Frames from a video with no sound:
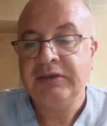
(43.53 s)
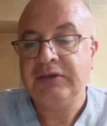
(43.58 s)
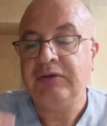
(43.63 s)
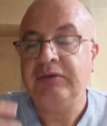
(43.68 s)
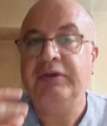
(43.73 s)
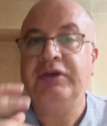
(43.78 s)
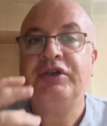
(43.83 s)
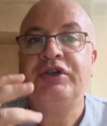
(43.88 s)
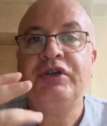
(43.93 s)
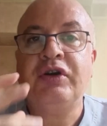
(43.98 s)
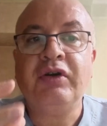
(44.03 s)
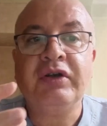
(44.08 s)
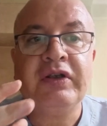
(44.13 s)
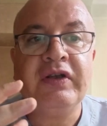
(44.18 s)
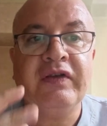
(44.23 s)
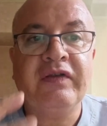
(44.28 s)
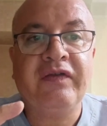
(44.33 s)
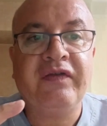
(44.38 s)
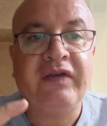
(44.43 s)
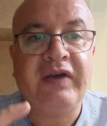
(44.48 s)
So the
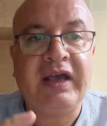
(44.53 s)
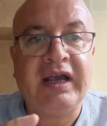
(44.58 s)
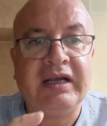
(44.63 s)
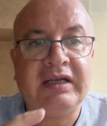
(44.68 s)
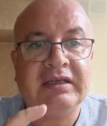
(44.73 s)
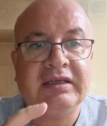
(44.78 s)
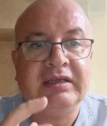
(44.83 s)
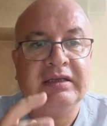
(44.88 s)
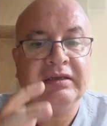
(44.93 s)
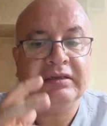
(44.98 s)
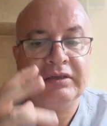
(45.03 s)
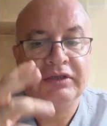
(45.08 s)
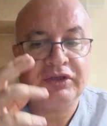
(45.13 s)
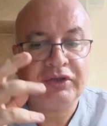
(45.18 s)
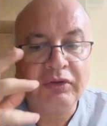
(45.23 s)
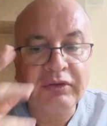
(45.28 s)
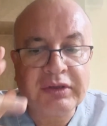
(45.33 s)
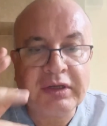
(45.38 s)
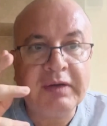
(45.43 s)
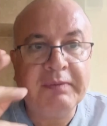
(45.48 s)
shocking fact, the
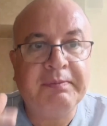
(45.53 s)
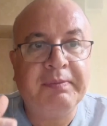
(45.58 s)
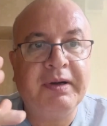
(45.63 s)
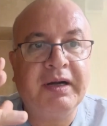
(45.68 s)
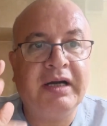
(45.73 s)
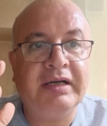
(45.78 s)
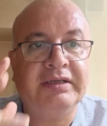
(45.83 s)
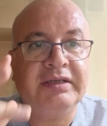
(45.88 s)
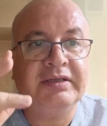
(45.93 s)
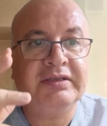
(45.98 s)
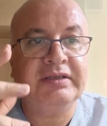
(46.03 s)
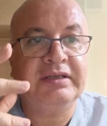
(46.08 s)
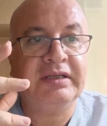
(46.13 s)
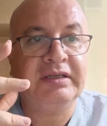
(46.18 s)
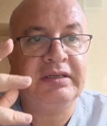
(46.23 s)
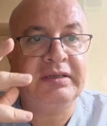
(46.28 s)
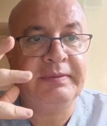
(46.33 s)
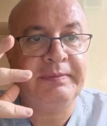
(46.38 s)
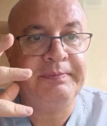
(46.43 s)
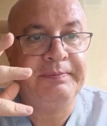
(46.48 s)
shocking part is
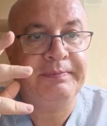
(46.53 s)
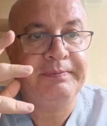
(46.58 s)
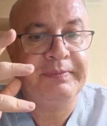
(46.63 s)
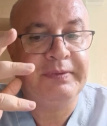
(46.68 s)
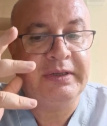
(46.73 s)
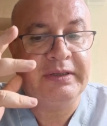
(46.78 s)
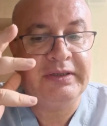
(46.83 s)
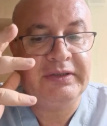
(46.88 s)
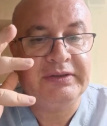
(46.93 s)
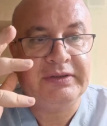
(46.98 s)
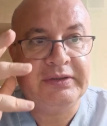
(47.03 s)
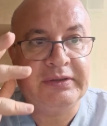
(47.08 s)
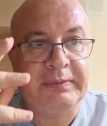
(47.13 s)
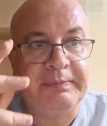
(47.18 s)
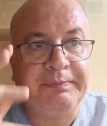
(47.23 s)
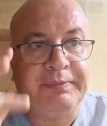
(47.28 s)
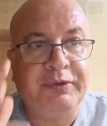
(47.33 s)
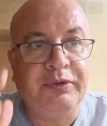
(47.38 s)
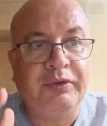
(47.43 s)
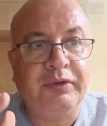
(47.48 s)
that this is
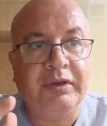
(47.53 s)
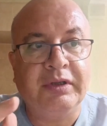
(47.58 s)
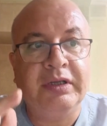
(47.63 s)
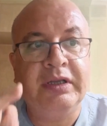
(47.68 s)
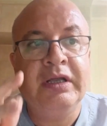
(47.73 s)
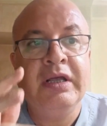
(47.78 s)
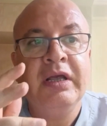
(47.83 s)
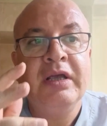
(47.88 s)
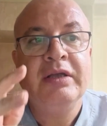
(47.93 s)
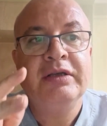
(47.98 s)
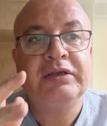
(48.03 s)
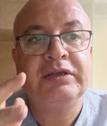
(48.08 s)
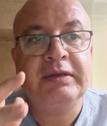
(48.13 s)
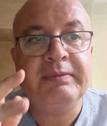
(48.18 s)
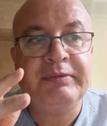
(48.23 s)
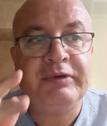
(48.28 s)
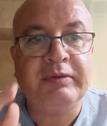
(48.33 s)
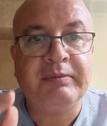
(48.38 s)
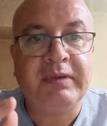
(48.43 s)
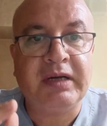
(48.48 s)
a purely
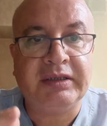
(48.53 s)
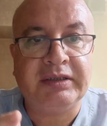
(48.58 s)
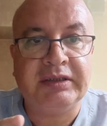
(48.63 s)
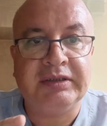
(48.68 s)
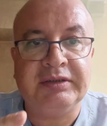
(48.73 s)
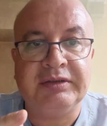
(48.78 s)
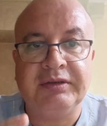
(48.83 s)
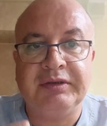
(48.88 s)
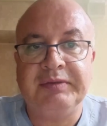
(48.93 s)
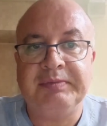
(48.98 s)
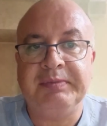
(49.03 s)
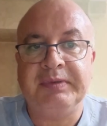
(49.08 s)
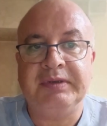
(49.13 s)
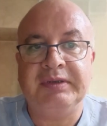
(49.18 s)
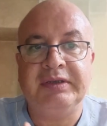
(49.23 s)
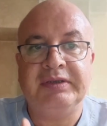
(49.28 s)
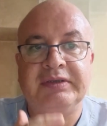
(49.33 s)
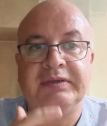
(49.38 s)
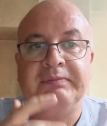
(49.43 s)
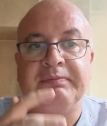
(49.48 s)
symptomatic
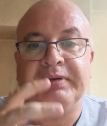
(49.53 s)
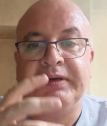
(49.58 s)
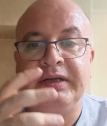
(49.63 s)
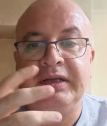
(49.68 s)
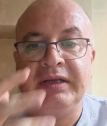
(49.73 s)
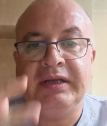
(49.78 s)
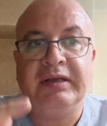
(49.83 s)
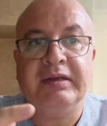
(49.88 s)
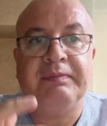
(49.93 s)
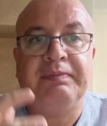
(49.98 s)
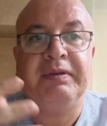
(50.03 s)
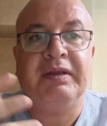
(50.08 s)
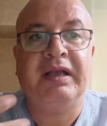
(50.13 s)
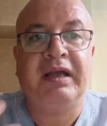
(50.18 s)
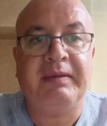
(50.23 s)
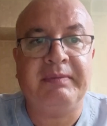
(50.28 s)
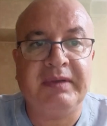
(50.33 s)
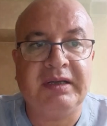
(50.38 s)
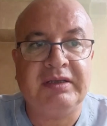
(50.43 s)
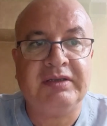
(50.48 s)
treatment. It's a brilliant
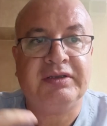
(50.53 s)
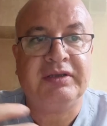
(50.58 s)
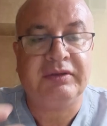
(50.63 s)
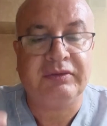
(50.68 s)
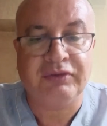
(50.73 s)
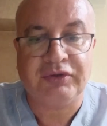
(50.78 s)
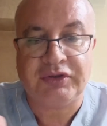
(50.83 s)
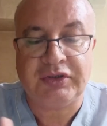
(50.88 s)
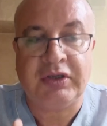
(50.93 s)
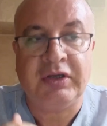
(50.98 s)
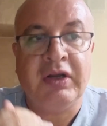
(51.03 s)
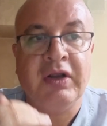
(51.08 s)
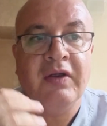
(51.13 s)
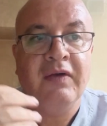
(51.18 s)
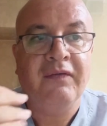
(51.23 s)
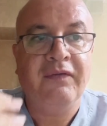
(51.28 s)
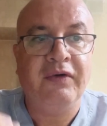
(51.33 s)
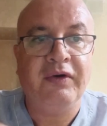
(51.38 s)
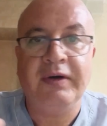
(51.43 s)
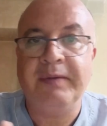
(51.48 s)
plumbing solution
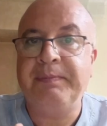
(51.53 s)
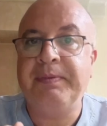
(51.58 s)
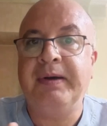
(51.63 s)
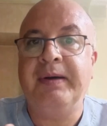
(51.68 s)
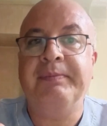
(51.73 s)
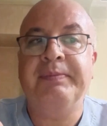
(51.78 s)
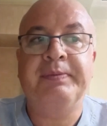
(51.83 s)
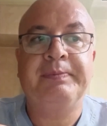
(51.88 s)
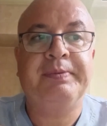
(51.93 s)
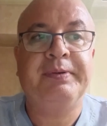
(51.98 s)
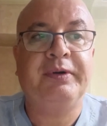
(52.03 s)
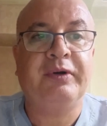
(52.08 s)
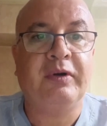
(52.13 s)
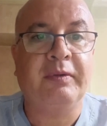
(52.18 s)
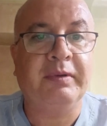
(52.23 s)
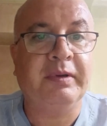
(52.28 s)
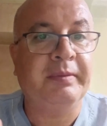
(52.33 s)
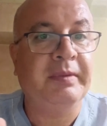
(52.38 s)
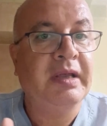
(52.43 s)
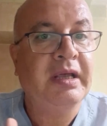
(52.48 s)
for a pump
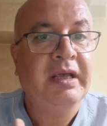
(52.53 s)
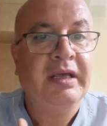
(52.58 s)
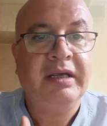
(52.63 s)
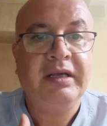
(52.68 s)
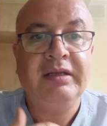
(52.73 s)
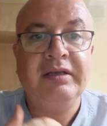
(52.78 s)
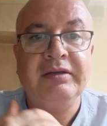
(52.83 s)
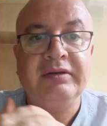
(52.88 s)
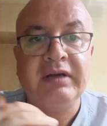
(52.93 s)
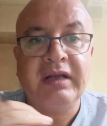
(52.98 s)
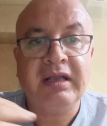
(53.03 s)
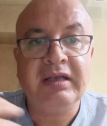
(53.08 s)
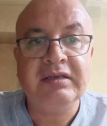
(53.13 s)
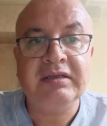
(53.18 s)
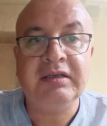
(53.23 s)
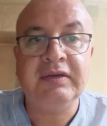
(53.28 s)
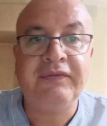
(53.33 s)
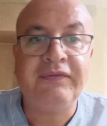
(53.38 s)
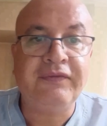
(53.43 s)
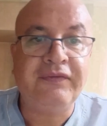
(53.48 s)
problem. It
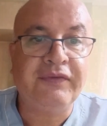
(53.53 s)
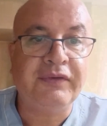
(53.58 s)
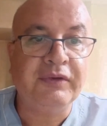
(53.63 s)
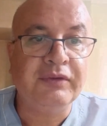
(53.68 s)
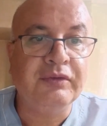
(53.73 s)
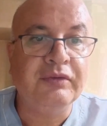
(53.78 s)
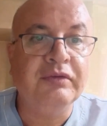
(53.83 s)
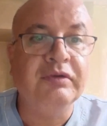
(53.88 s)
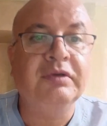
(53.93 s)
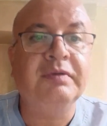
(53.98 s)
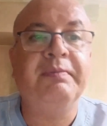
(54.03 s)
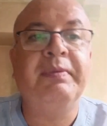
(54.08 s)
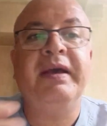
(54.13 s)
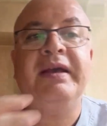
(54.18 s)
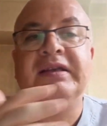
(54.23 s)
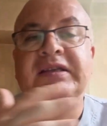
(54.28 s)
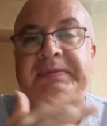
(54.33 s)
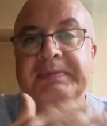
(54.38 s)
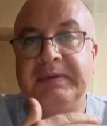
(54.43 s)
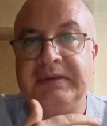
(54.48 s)
drains the fluid
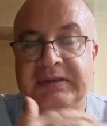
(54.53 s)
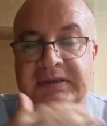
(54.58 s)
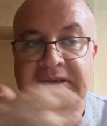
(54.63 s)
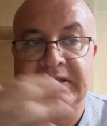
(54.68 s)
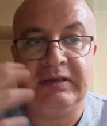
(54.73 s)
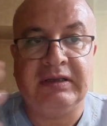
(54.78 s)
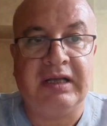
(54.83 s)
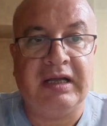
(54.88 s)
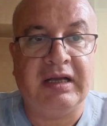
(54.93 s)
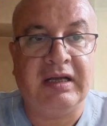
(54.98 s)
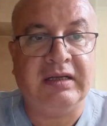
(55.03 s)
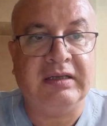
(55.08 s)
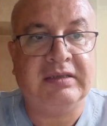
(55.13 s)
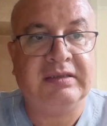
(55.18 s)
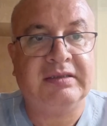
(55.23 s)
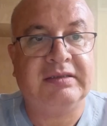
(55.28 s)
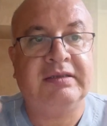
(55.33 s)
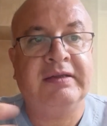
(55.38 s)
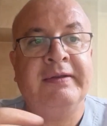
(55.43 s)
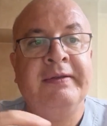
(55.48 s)
basements, the
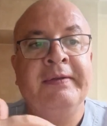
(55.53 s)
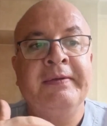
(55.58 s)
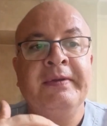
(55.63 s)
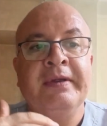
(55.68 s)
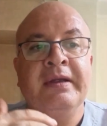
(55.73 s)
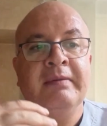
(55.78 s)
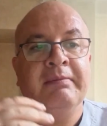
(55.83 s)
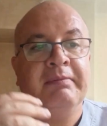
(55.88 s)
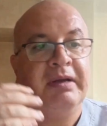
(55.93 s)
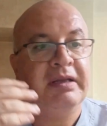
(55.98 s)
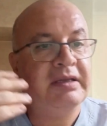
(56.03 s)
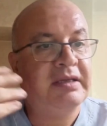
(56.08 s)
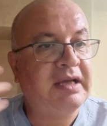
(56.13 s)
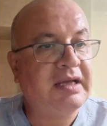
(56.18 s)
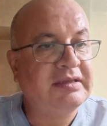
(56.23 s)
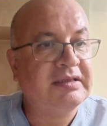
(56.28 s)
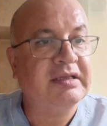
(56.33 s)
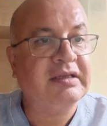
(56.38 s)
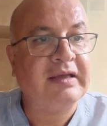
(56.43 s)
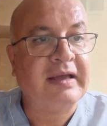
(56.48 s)
lungs, but
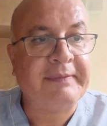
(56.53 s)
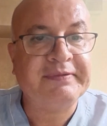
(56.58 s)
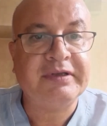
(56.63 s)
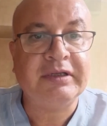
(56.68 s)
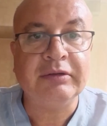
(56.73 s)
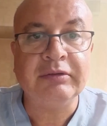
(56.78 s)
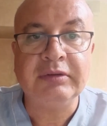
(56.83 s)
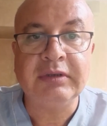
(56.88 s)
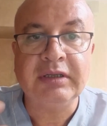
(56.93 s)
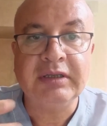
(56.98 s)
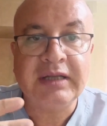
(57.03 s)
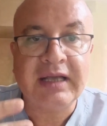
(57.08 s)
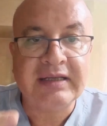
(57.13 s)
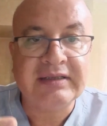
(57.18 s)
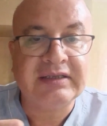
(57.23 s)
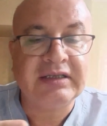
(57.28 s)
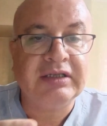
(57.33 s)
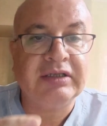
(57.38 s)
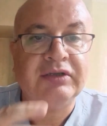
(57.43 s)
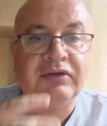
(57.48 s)
doesn't absolutely
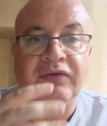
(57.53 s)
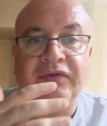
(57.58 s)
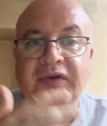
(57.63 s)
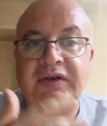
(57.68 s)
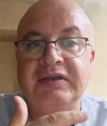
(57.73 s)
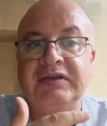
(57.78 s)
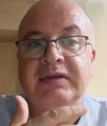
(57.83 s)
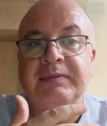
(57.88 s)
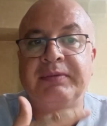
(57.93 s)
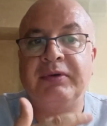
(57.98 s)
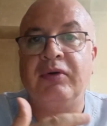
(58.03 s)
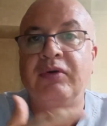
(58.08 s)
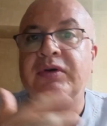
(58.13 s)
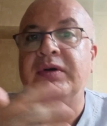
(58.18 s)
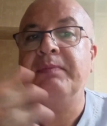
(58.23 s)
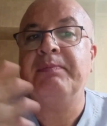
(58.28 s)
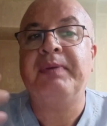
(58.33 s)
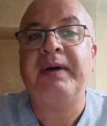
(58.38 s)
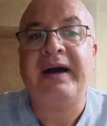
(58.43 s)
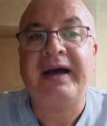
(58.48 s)
nothing to fix the
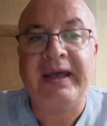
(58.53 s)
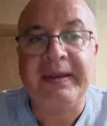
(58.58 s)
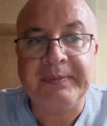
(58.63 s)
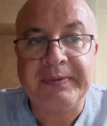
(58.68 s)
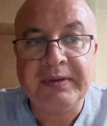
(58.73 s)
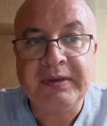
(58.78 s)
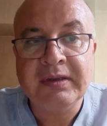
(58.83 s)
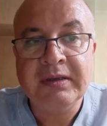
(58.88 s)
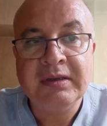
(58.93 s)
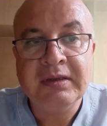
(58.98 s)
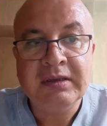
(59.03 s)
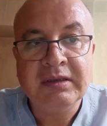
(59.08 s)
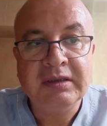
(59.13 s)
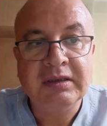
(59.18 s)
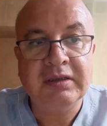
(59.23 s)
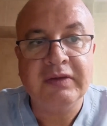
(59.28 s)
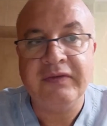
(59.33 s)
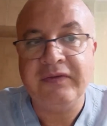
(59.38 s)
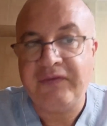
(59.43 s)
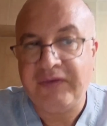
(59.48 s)
broken pipe,
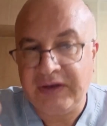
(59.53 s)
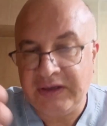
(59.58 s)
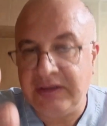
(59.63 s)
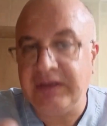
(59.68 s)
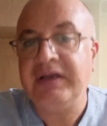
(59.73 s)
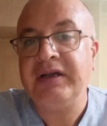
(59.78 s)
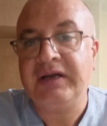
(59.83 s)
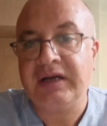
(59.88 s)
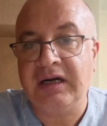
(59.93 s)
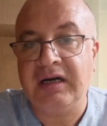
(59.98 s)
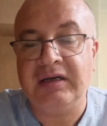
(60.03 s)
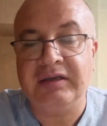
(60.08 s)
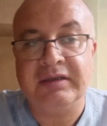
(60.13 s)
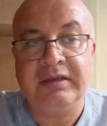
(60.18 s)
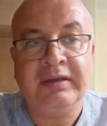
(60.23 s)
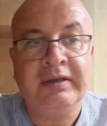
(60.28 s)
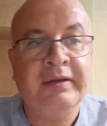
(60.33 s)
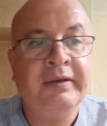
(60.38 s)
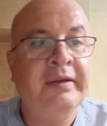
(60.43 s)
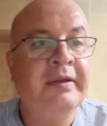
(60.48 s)
the failing heart.